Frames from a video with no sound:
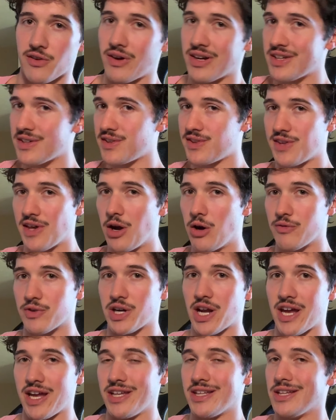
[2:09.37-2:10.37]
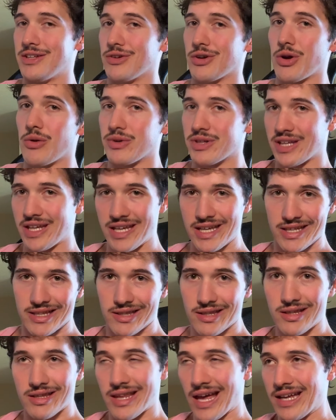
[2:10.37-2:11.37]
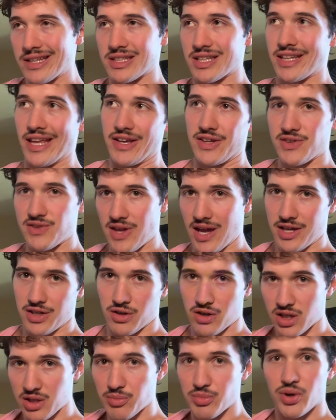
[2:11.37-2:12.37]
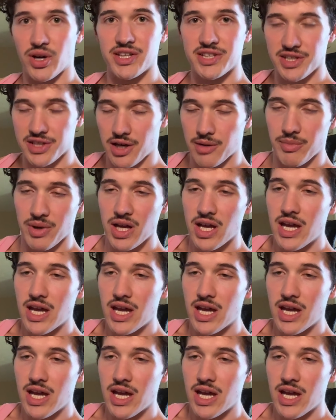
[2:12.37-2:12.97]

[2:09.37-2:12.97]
let it sit overnight, and then you're going to eat that the next day. You're going to blend it up.